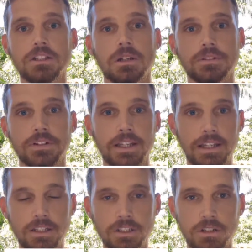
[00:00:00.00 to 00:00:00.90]
In terms of
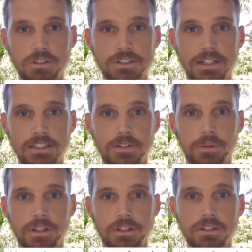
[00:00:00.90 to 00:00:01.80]
internal strategies
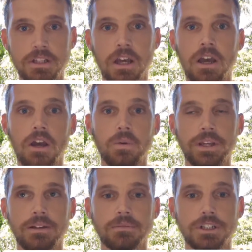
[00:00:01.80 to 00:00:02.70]
that we can use,
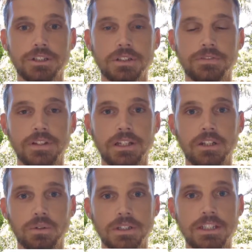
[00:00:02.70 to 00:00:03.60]
we can reduce
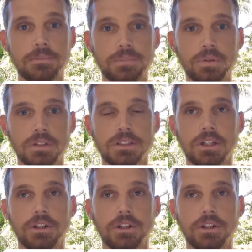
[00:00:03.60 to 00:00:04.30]
the noise input.